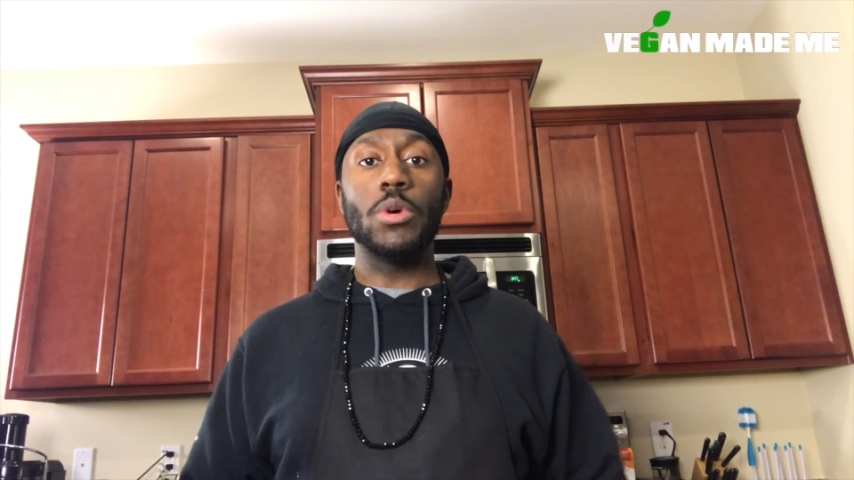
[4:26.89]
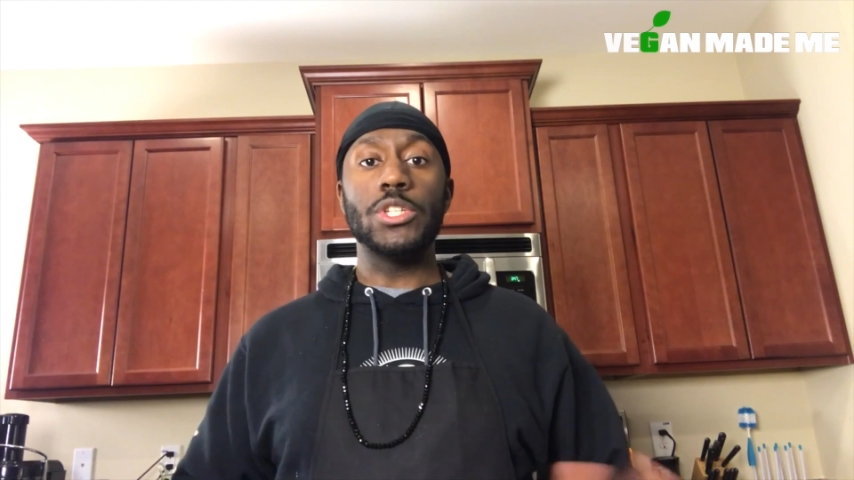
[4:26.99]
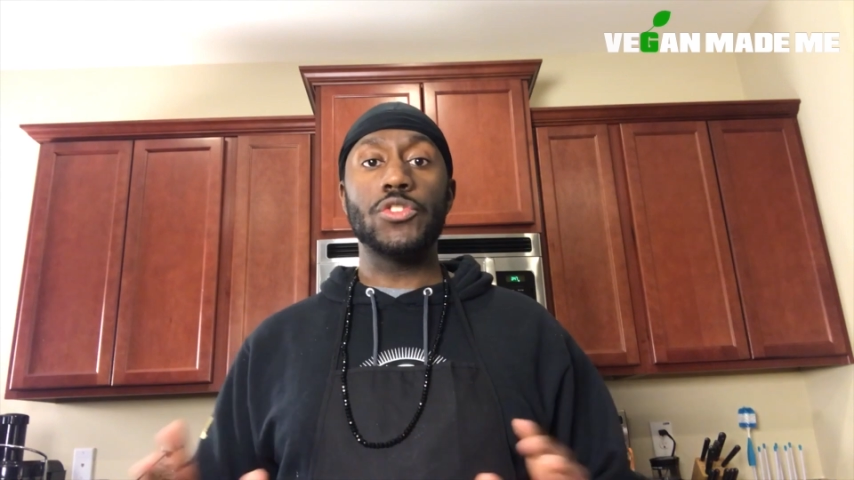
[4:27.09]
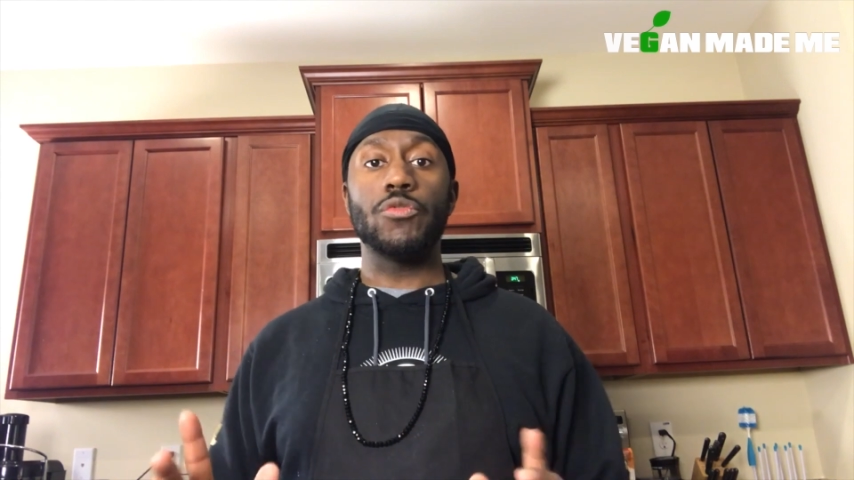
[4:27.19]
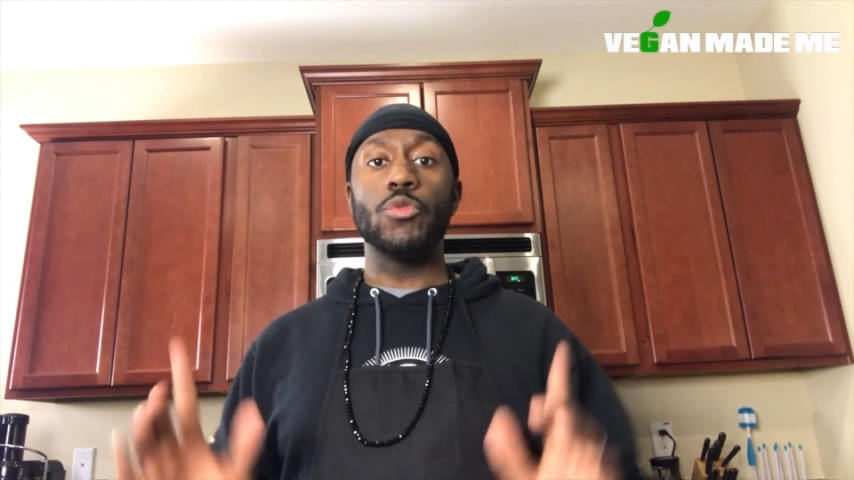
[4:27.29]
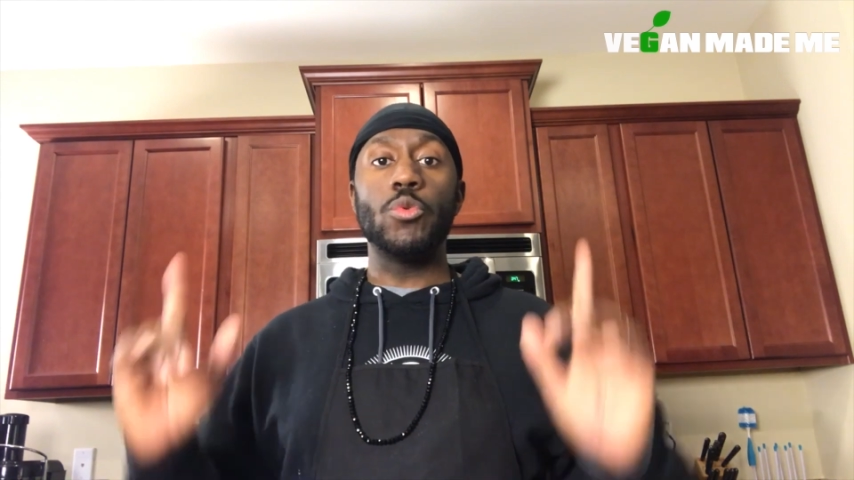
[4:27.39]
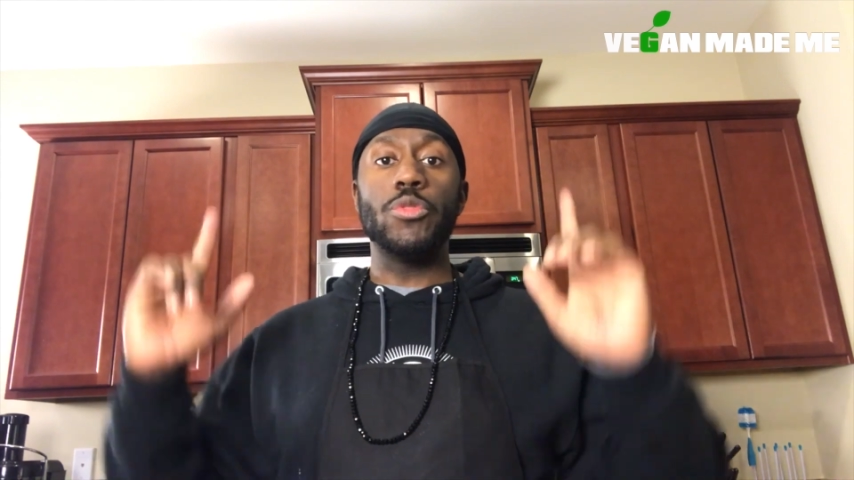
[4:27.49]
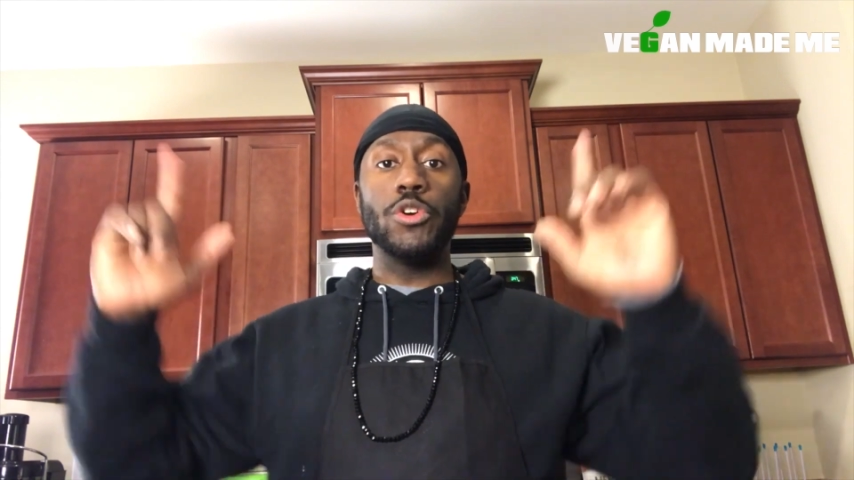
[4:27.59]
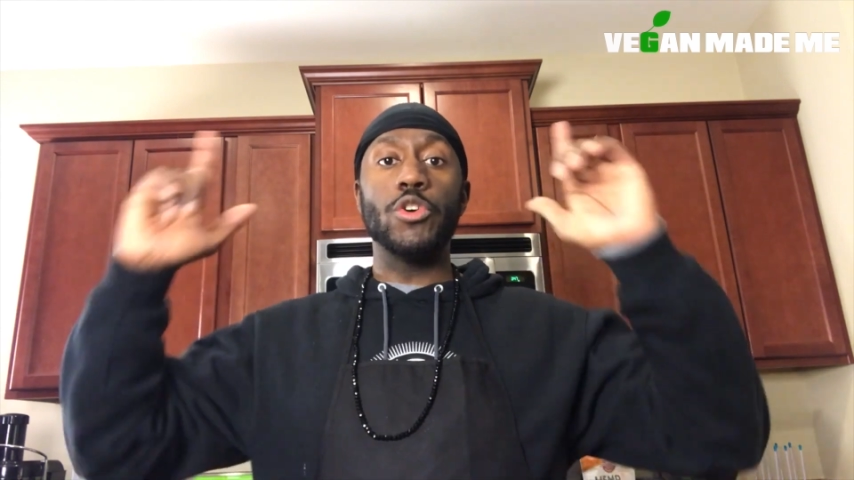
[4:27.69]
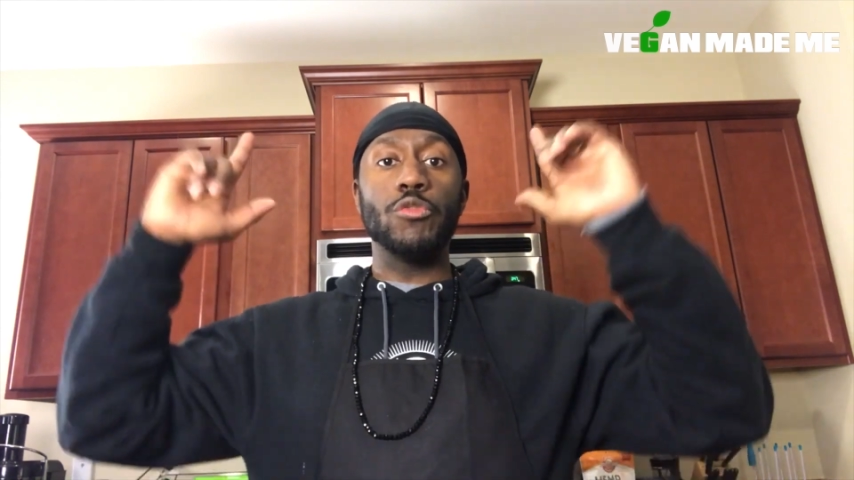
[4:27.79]
was
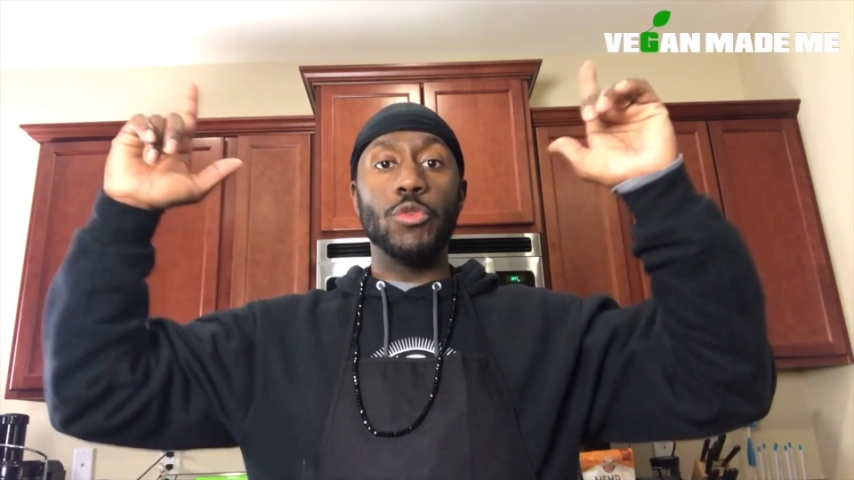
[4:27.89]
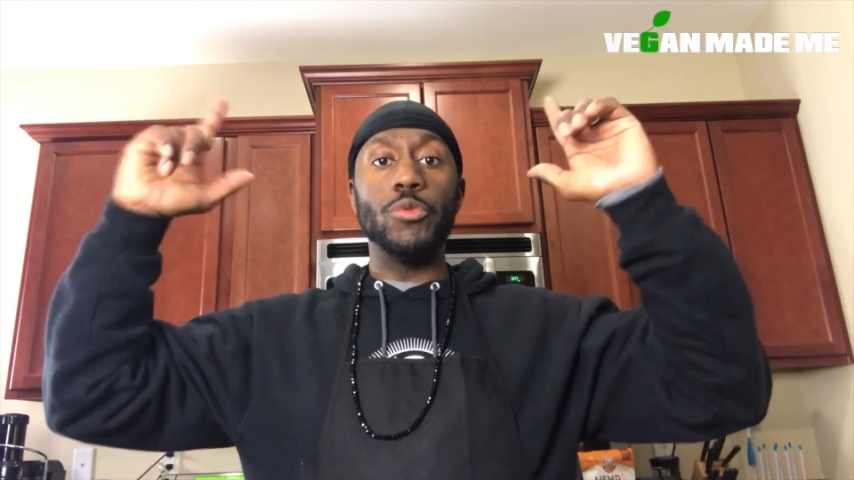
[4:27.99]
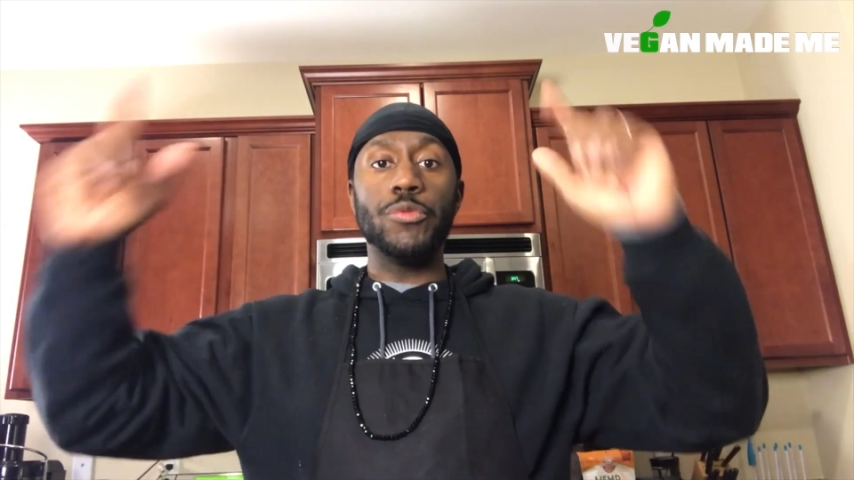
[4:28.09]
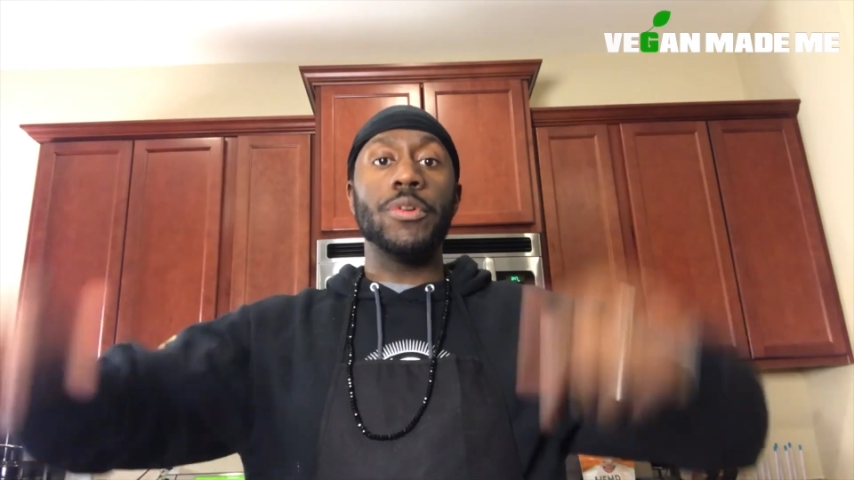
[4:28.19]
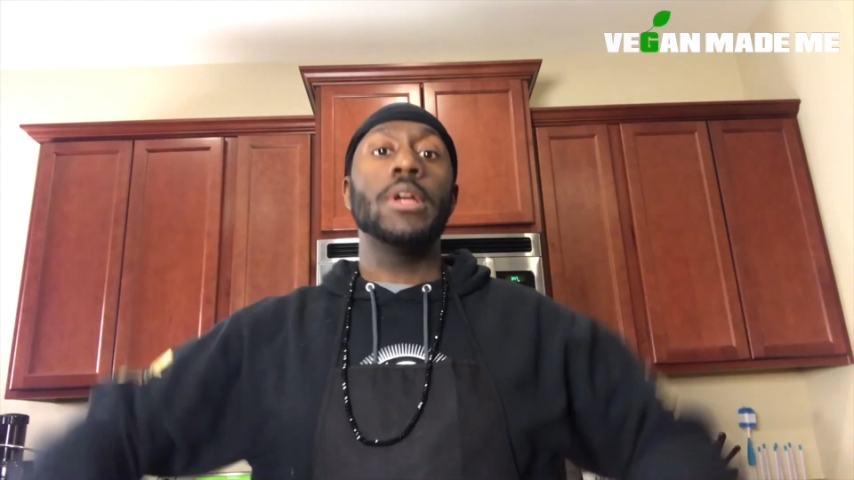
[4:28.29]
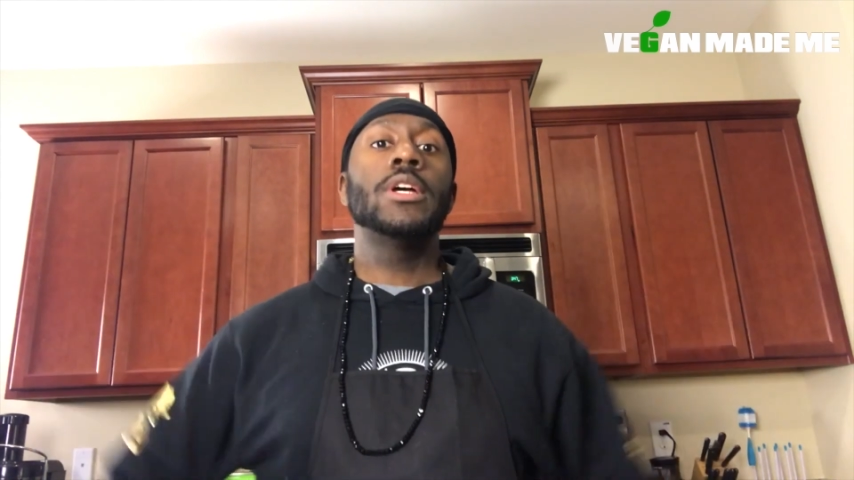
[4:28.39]
through the roof.